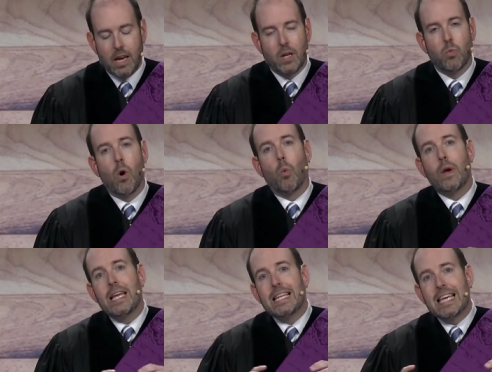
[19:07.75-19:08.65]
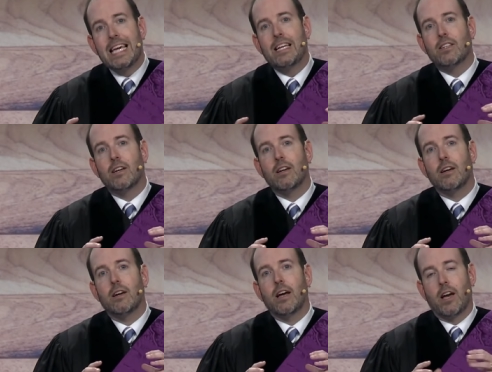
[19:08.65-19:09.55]
And what we need
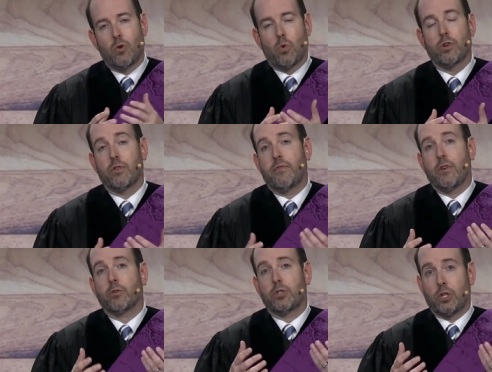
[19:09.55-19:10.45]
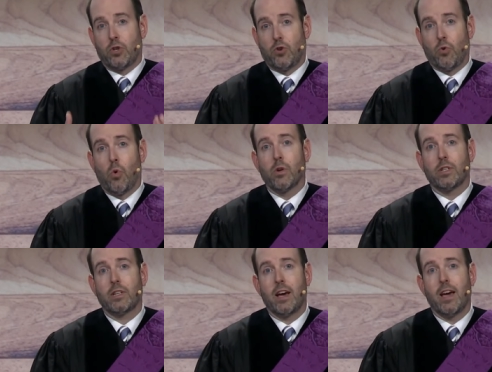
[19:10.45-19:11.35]
in order to feel secure
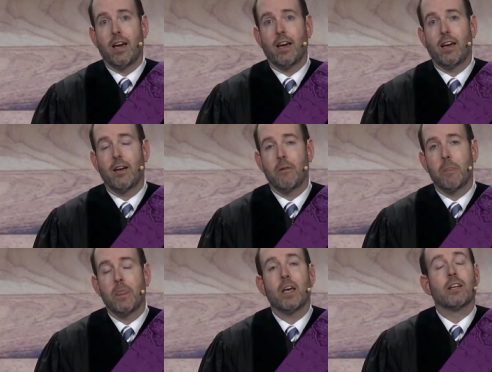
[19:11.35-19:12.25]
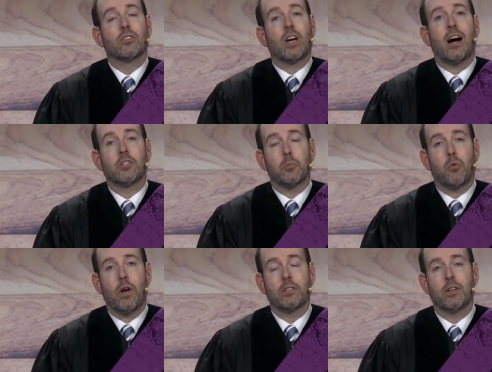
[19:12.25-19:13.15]
today is God's
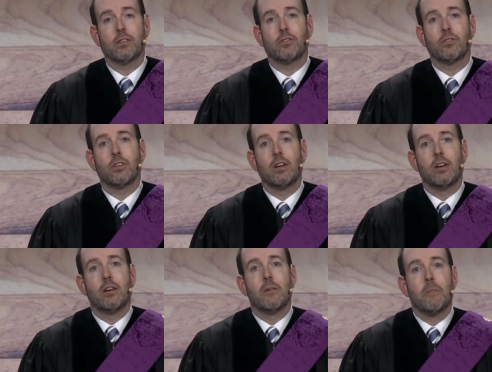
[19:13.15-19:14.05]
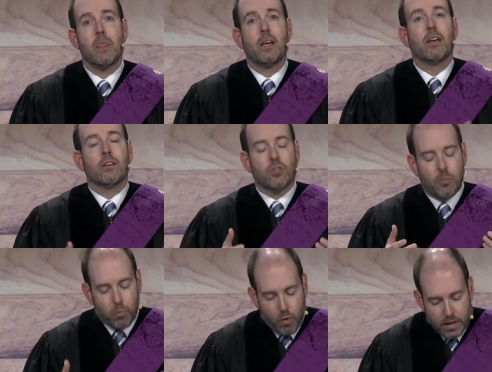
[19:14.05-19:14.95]
presence is the
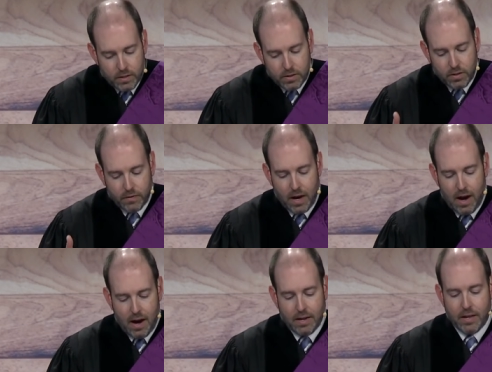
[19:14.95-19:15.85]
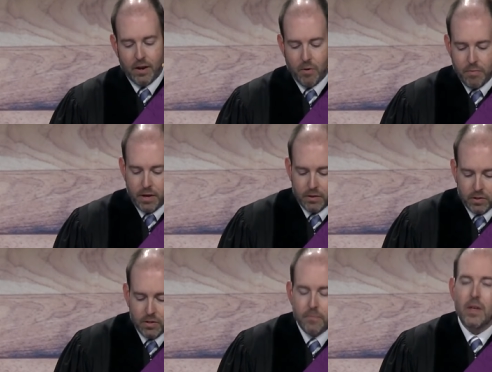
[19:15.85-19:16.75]
presence of God in our midst.